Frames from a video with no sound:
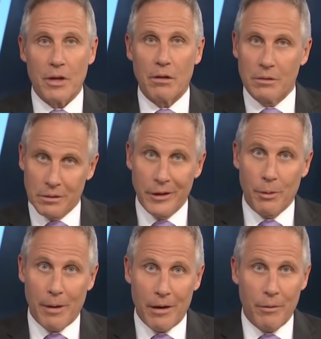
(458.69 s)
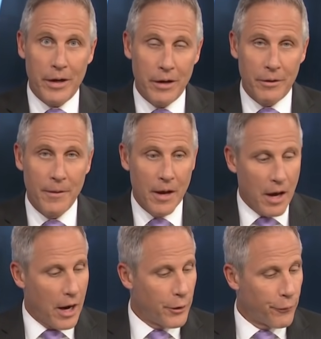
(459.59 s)
though, you'll hear about it right here
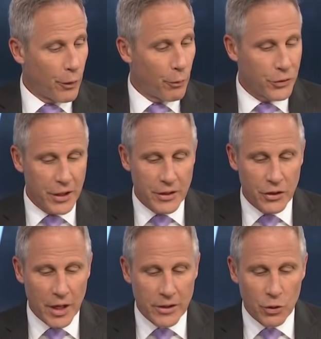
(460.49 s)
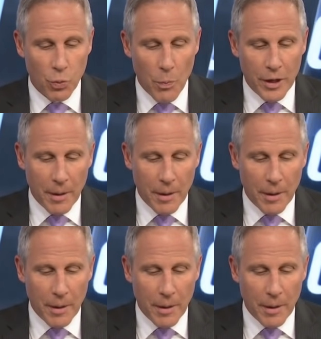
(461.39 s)
on your front row seat to justice when we